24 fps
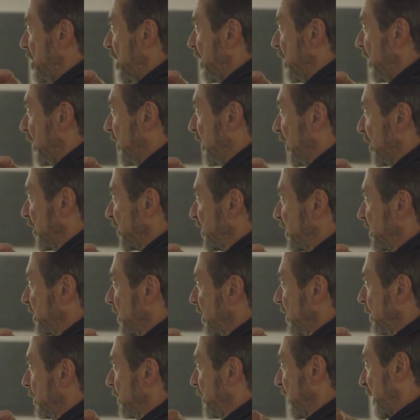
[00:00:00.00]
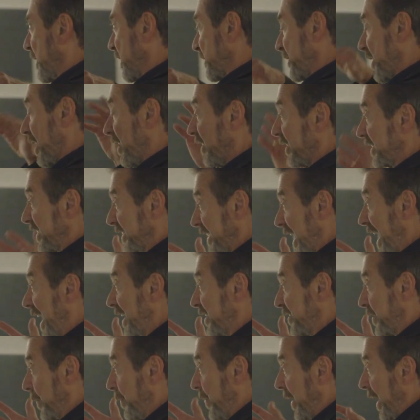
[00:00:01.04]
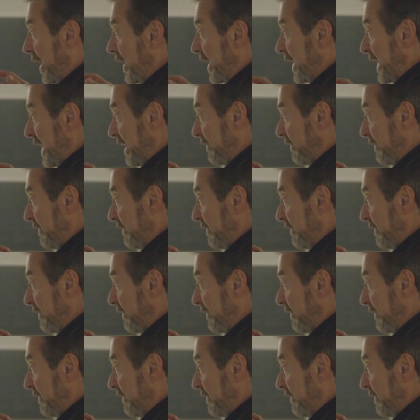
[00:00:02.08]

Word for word: there's, because all the sides are painted,